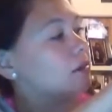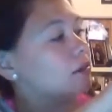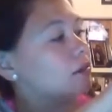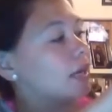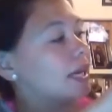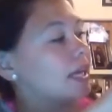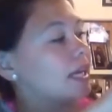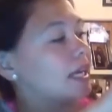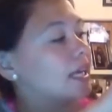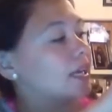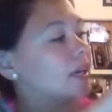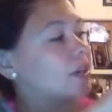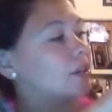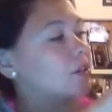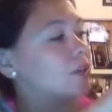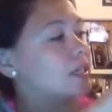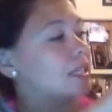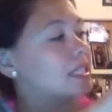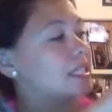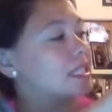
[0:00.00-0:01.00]
Right here,
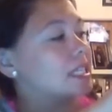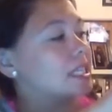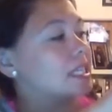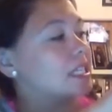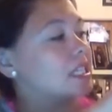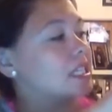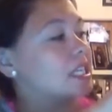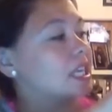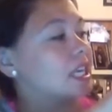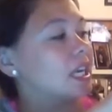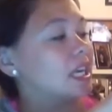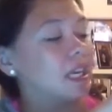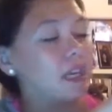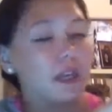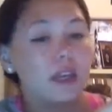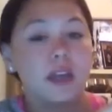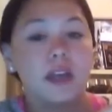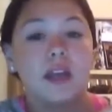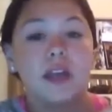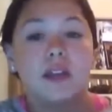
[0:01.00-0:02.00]

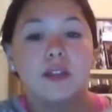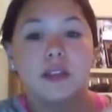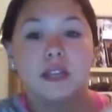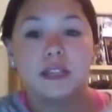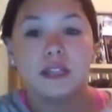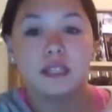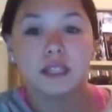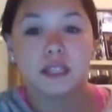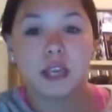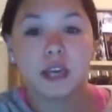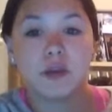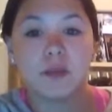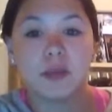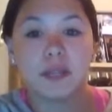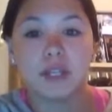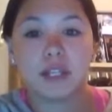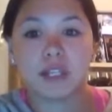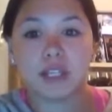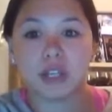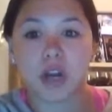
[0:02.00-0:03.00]
2016. This is going to be
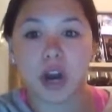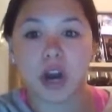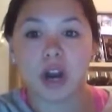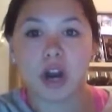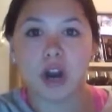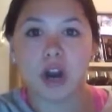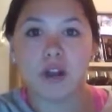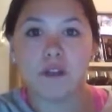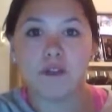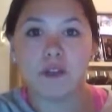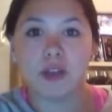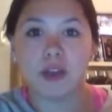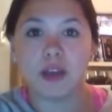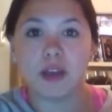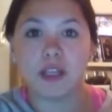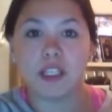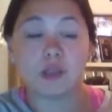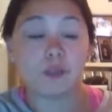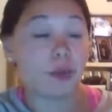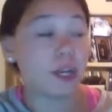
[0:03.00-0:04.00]
the start of
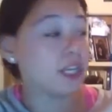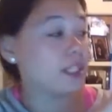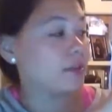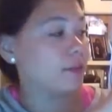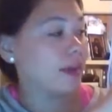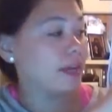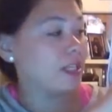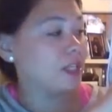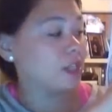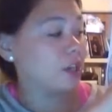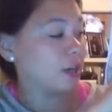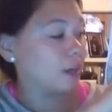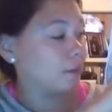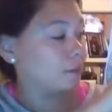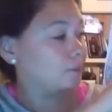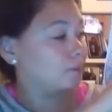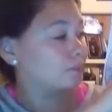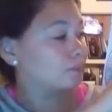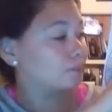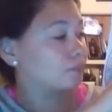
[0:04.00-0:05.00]
the spring semester.
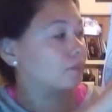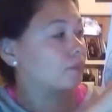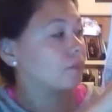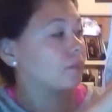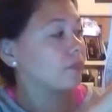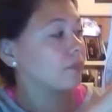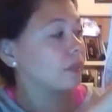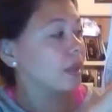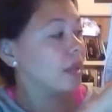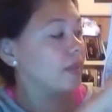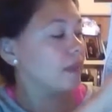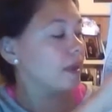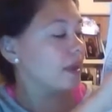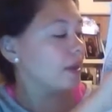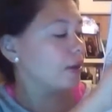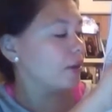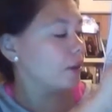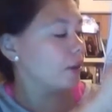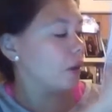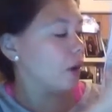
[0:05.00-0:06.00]
And then
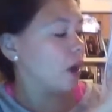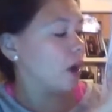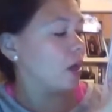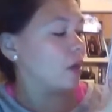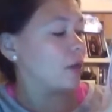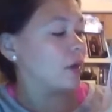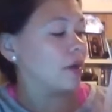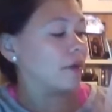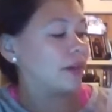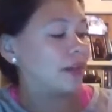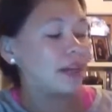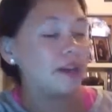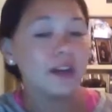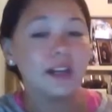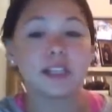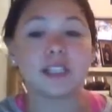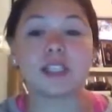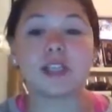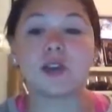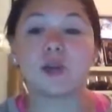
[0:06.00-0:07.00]
it'll go all the way over here
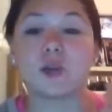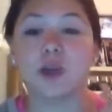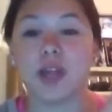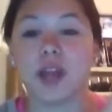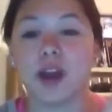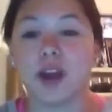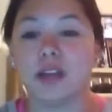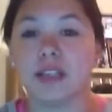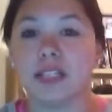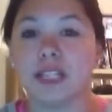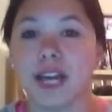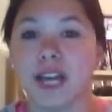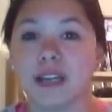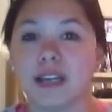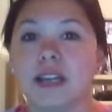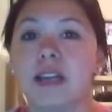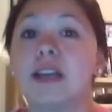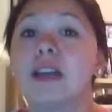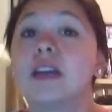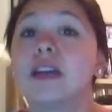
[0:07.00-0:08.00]
until we are
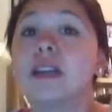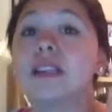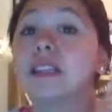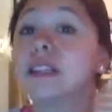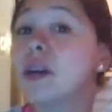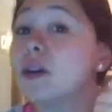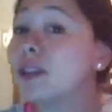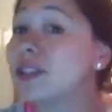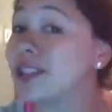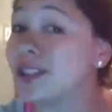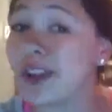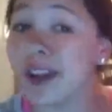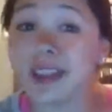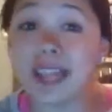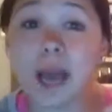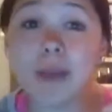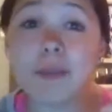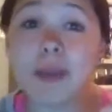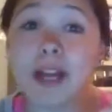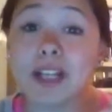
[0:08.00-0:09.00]
done. So it's not
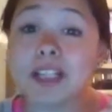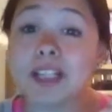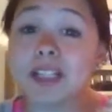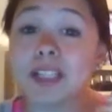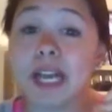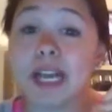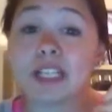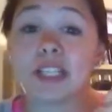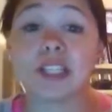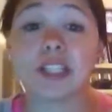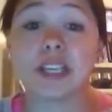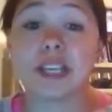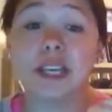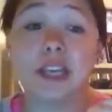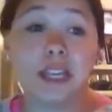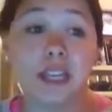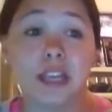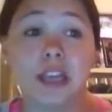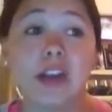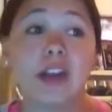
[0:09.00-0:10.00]
that much. It's
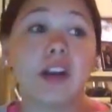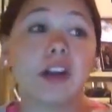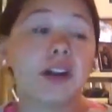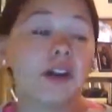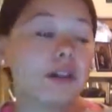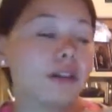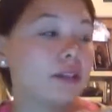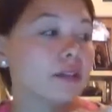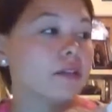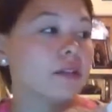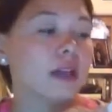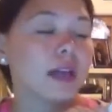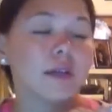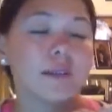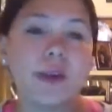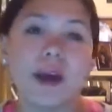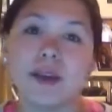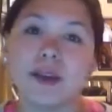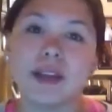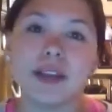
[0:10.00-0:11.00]
actually a year, like
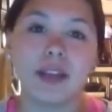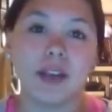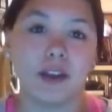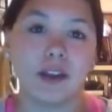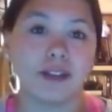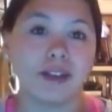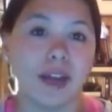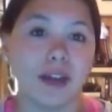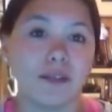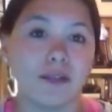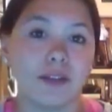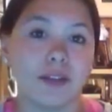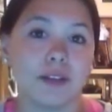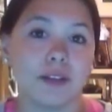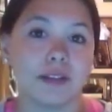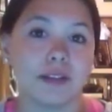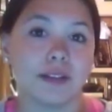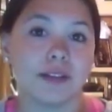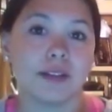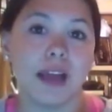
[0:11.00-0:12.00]
about a year
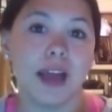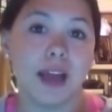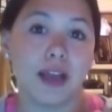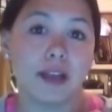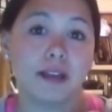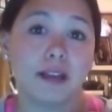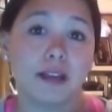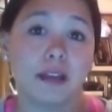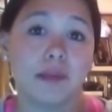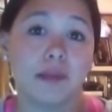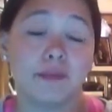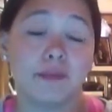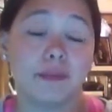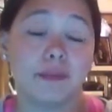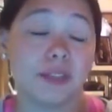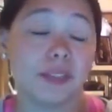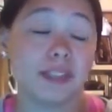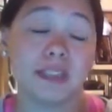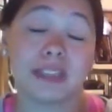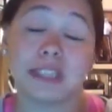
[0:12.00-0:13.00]
left. And
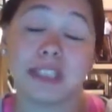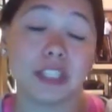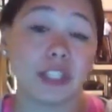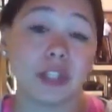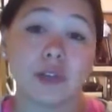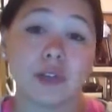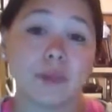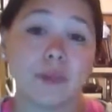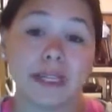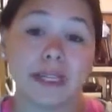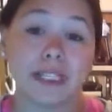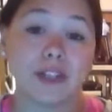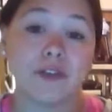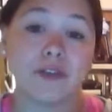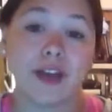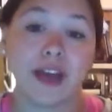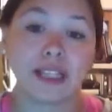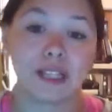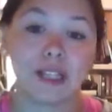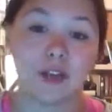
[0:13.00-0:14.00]
it just goes by so
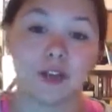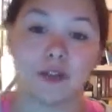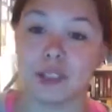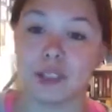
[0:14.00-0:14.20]
fast though.